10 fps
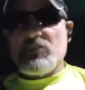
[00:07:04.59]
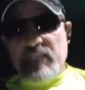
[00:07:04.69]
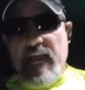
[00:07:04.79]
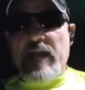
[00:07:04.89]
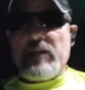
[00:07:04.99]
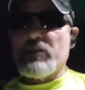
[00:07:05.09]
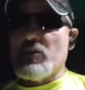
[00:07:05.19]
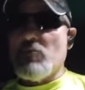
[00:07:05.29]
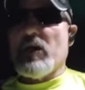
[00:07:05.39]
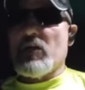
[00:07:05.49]
We're tired
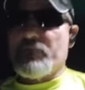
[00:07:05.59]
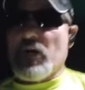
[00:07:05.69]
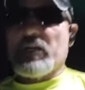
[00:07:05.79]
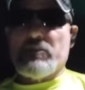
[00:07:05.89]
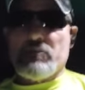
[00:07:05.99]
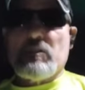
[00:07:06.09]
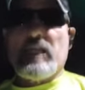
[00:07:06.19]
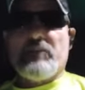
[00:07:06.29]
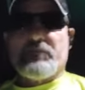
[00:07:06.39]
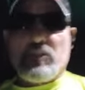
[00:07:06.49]
of you motherfucking
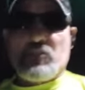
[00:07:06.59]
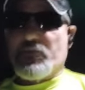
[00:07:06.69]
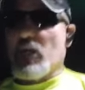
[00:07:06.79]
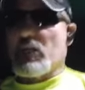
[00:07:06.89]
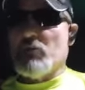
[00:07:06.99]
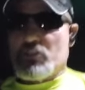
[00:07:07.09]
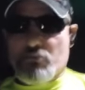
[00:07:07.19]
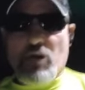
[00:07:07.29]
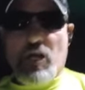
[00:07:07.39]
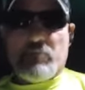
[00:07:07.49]
leftists fucking with
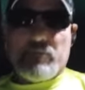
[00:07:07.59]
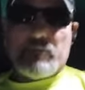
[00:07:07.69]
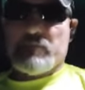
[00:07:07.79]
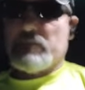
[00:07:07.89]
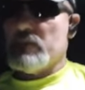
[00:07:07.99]
Trump,